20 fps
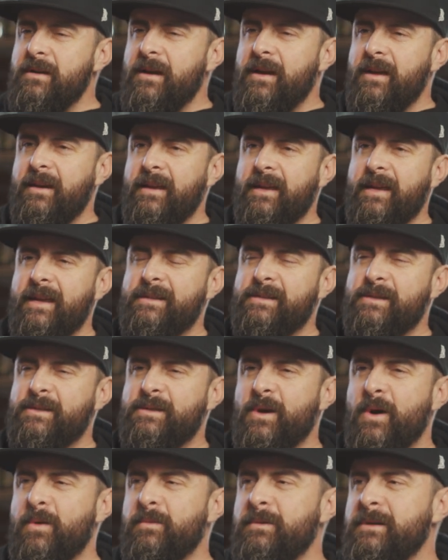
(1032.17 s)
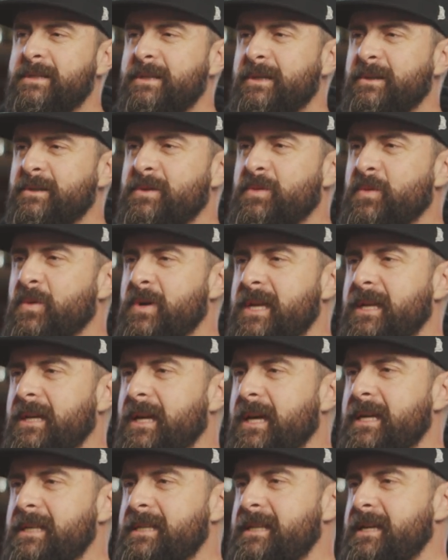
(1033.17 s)
Mm-hmm. I didn't get sober till
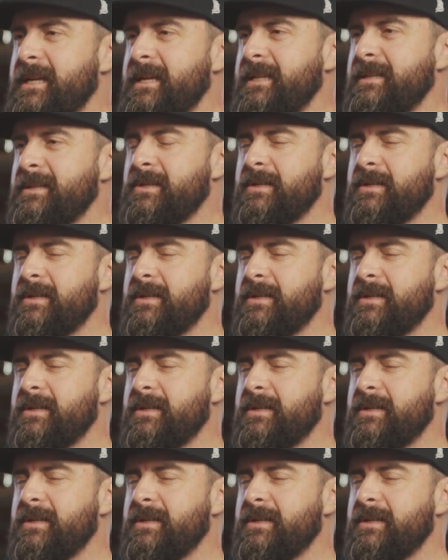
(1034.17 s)
2019.